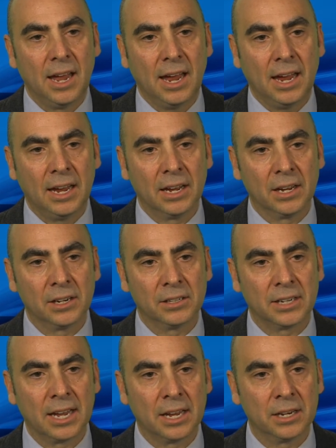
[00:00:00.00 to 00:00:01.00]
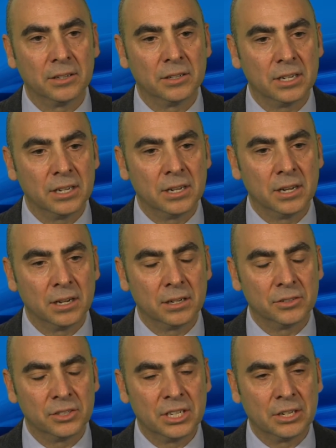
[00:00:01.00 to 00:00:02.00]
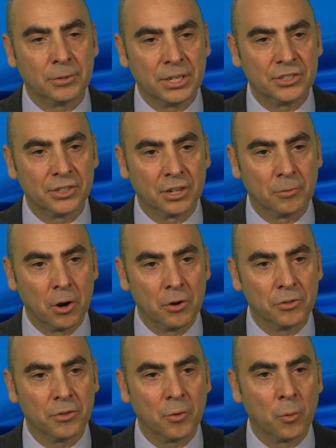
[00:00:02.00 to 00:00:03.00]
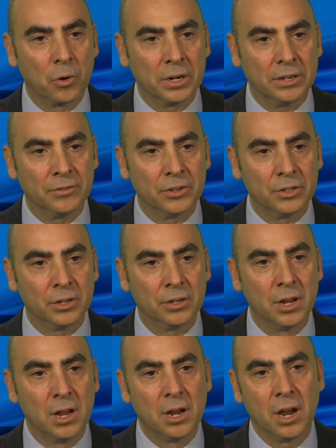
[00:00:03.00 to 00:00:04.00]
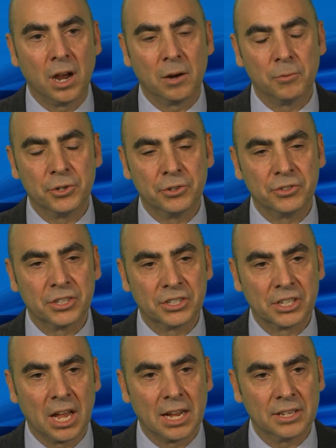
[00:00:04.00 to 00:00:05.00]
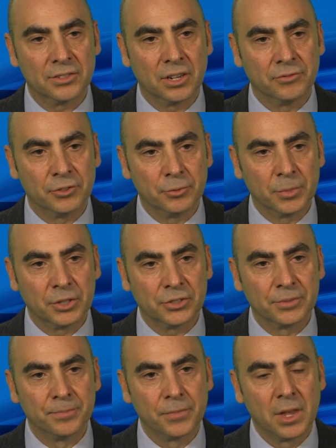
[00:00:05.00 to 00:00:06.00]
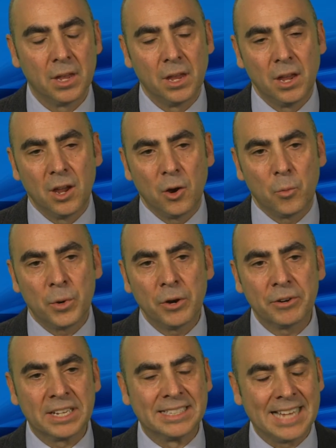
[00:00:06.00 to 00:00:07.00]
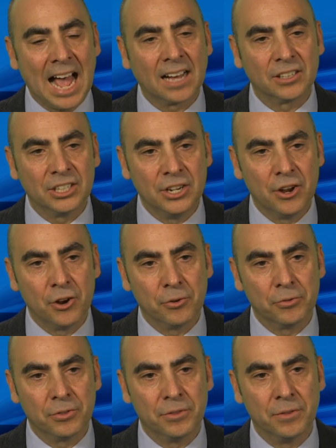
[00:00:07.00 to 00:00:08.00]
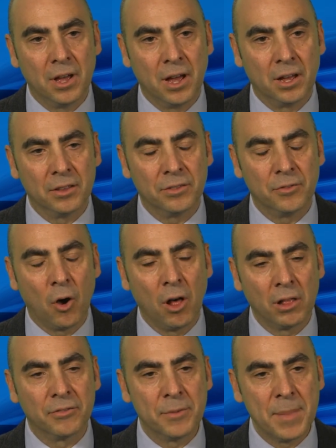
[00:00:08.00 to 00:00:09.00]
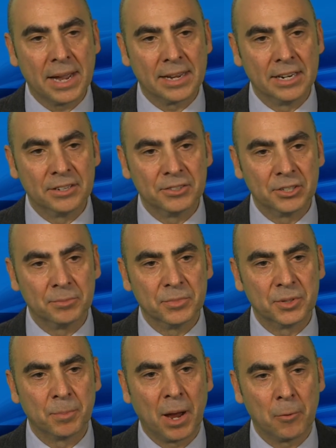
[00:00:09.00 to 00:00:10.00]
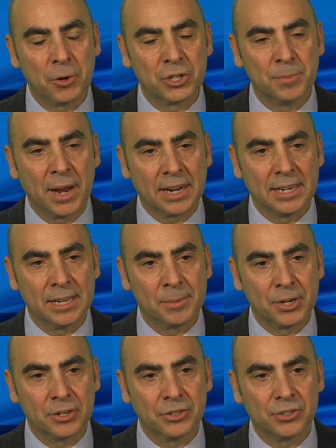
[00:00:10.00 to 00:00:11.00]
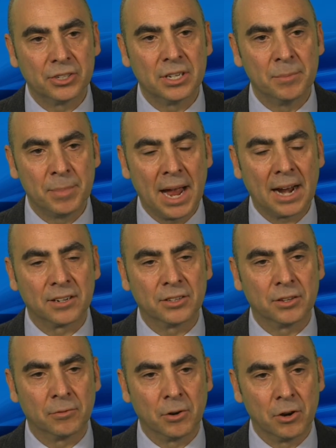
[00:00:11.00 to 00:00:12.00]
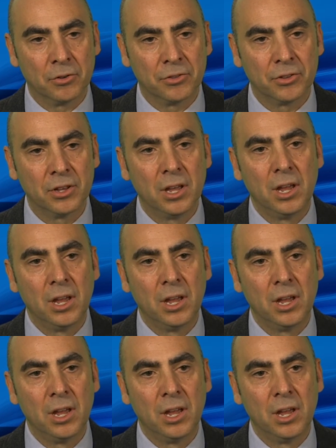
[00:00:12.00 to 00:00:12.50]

and can uh, decrease the growth or even uh, reduce the size of tumors. We don't exactly know all of the mechanisms by which MEK inhibitors impact the growth